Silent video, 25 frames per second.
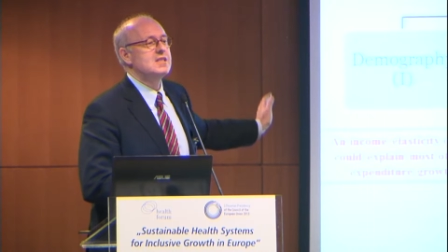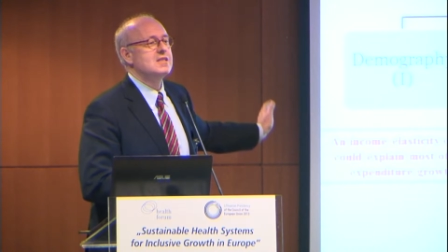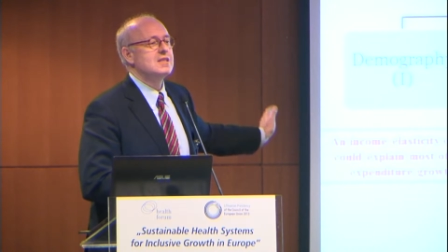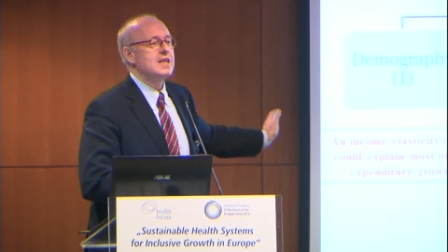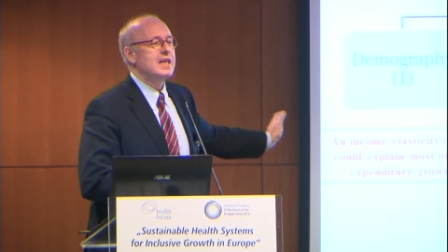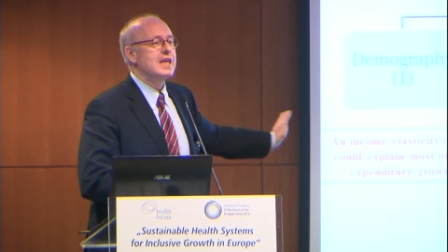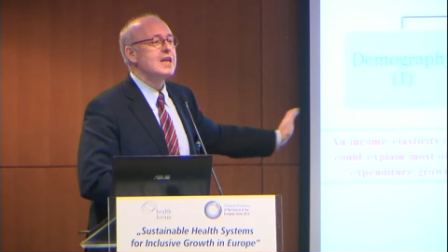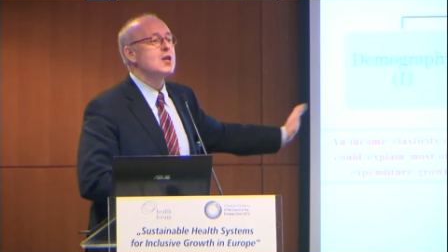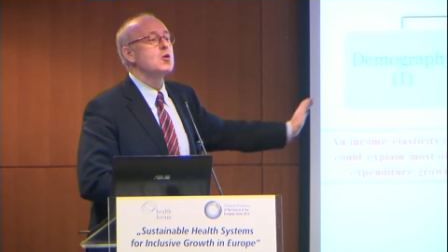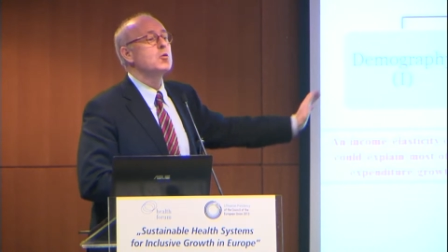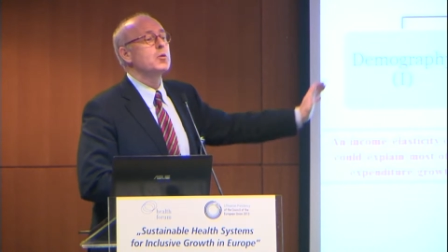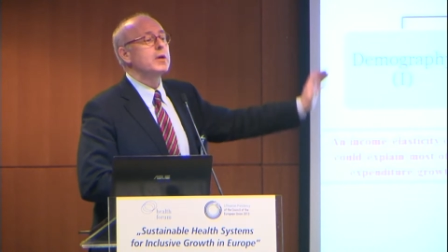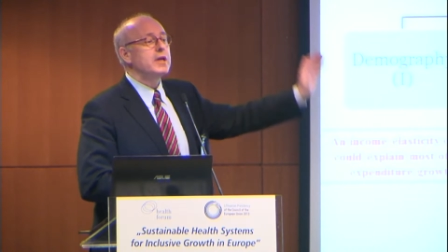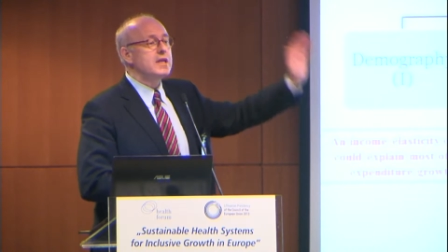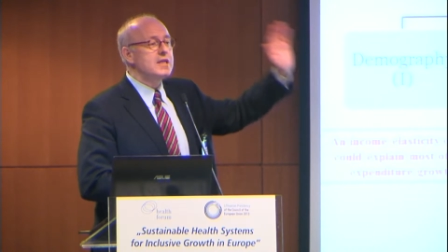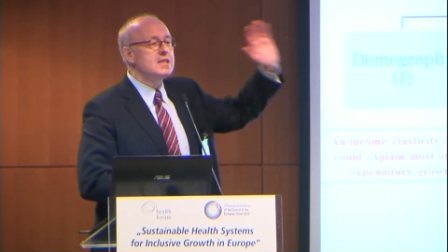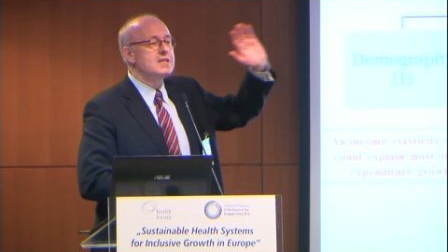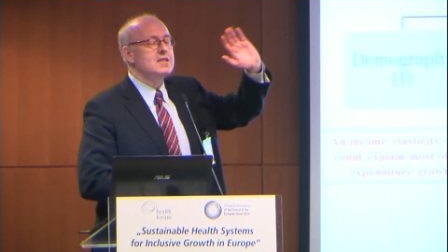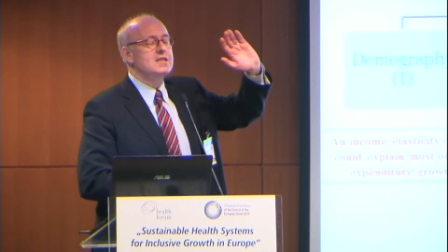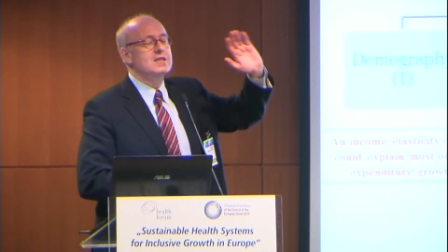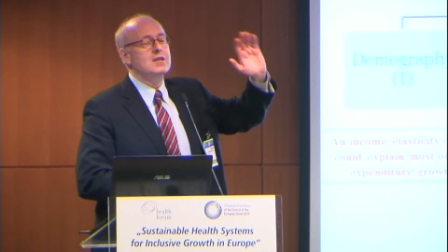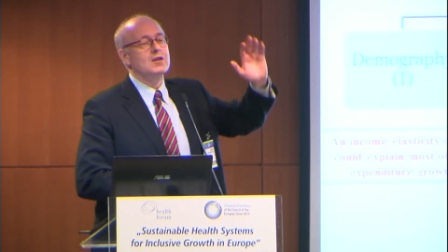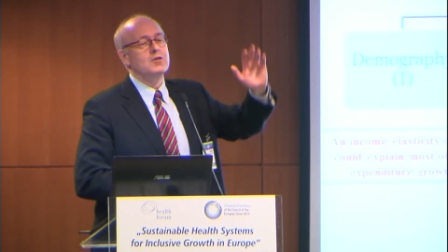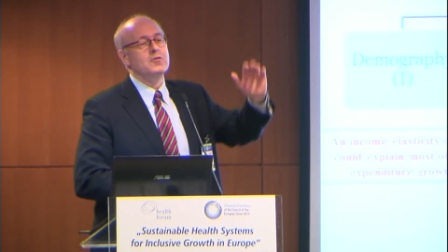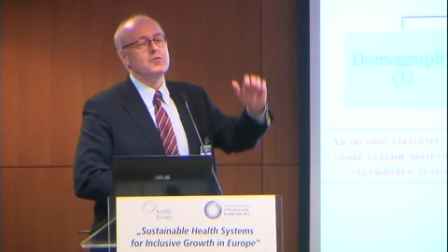
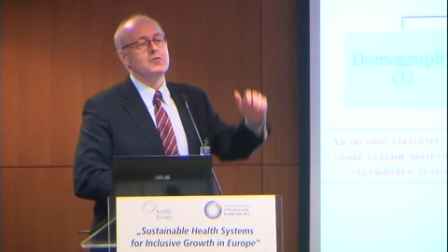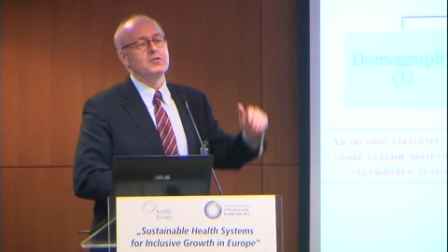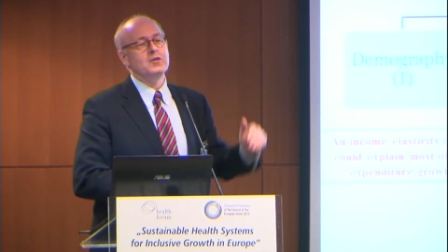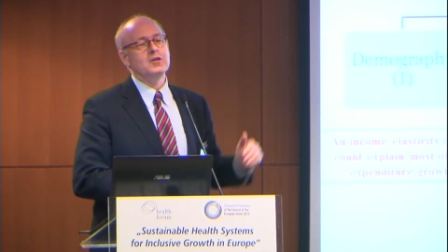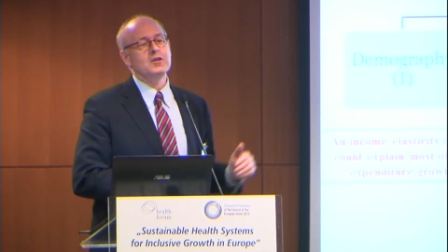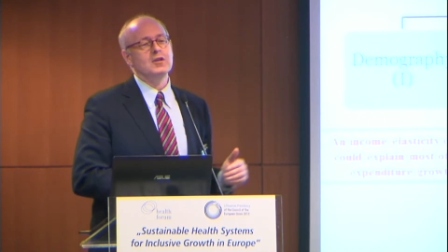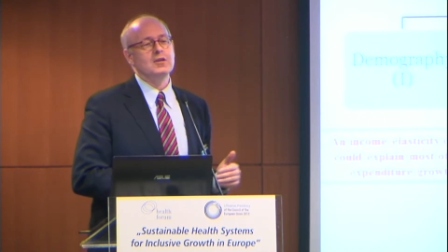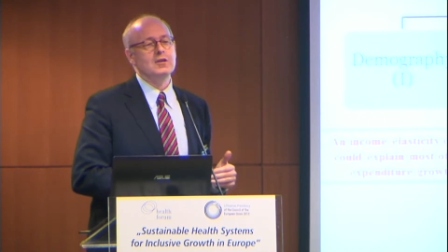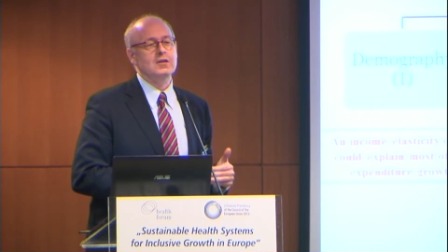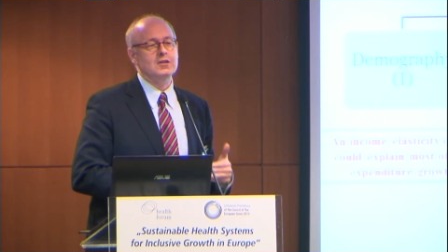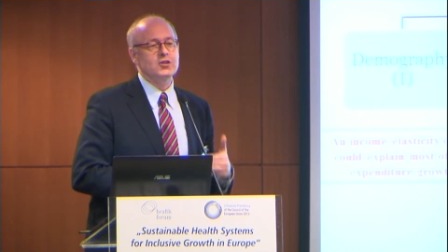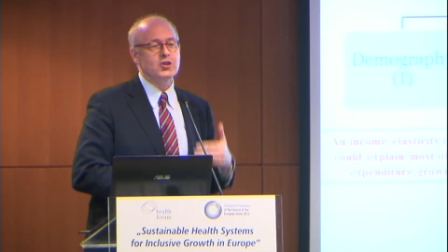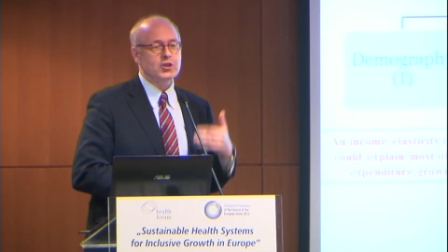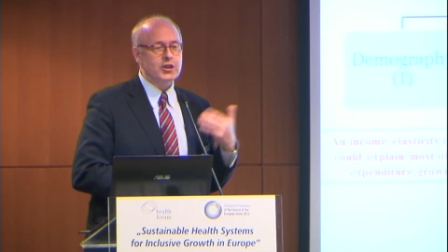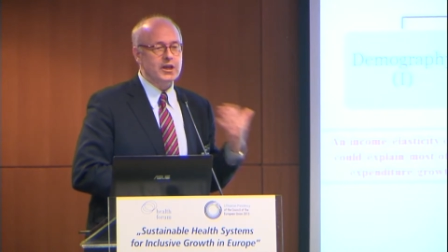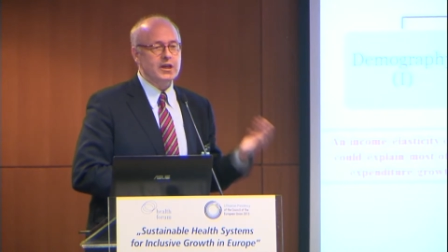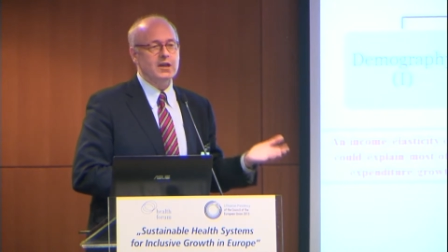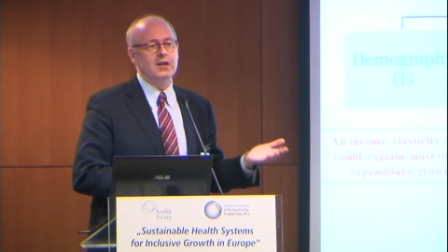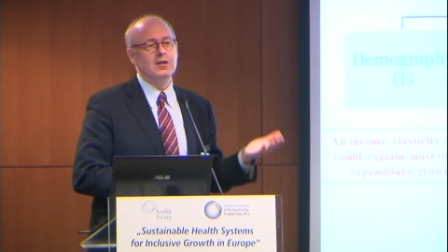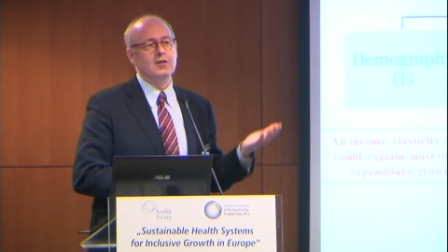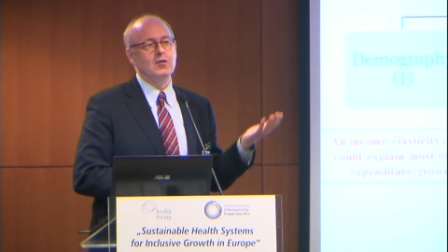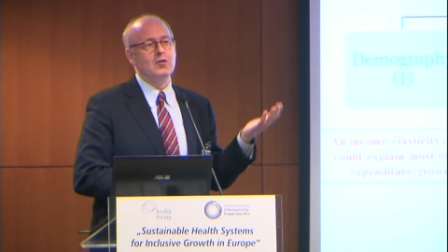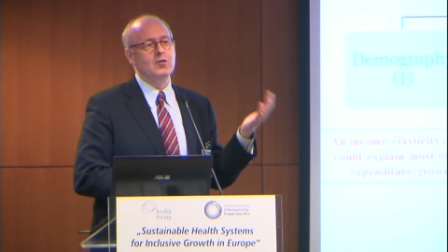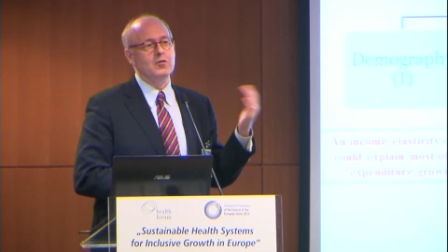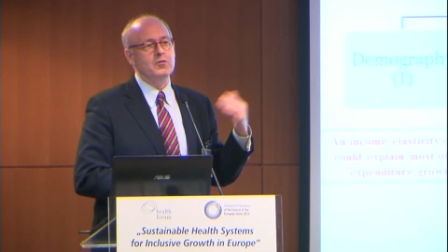increase of the
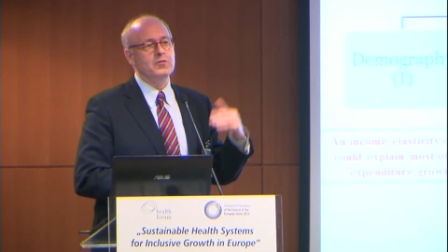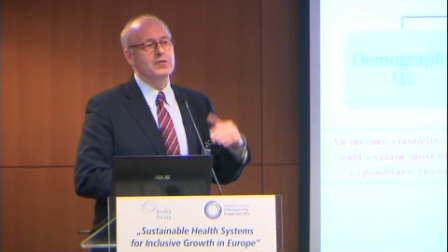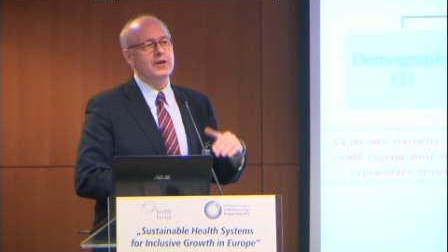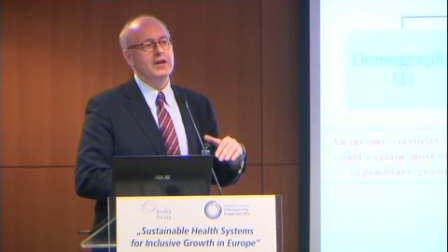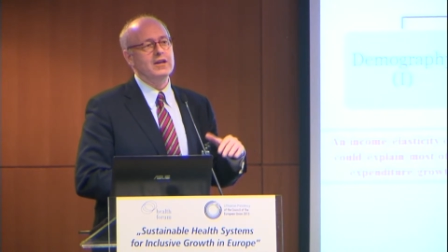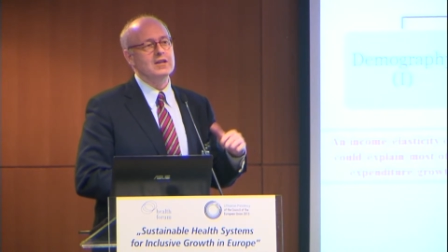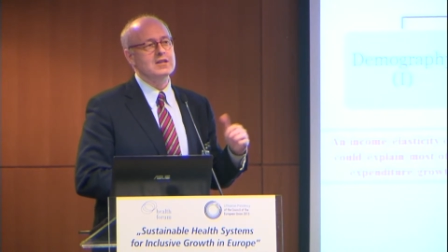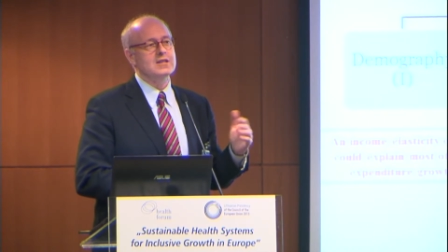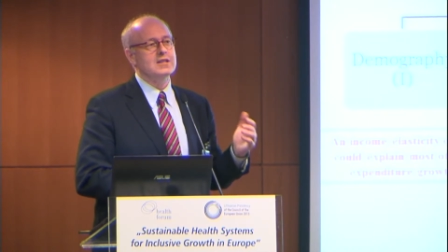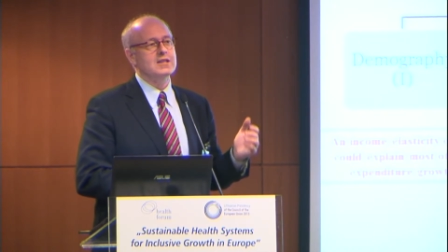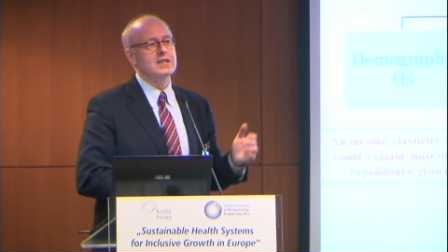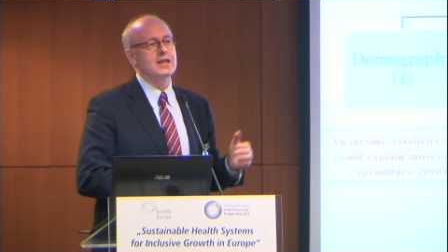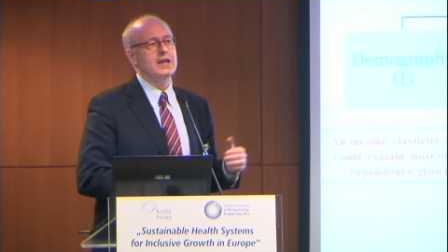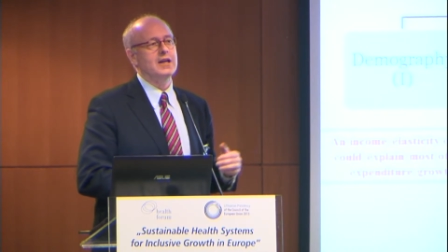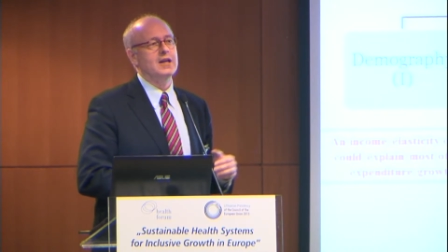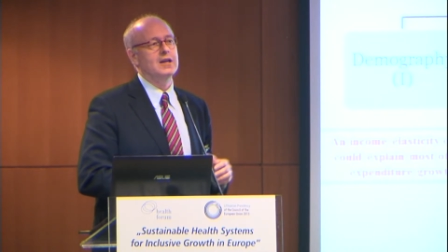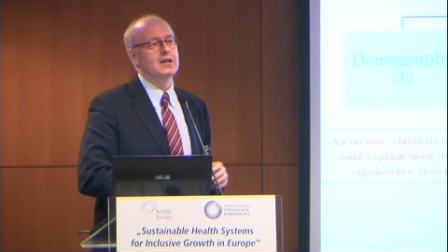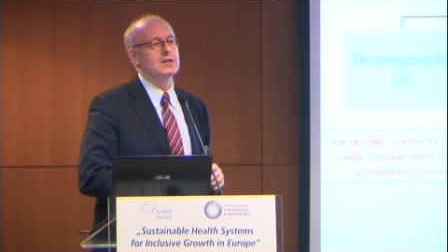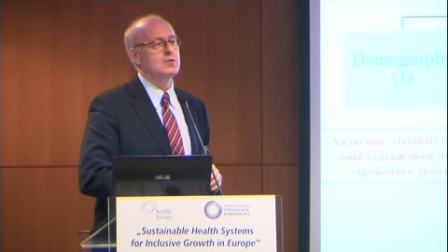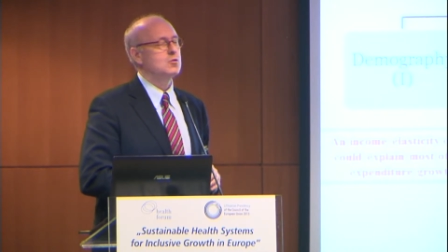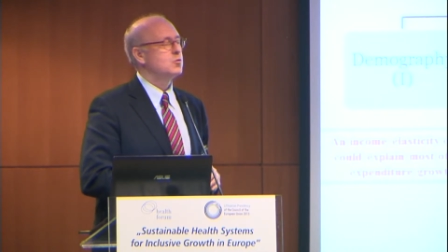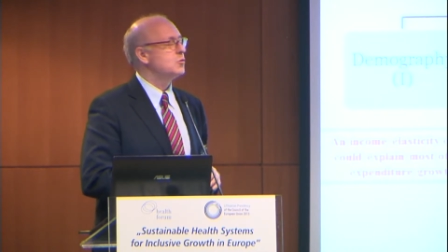share of healthcare to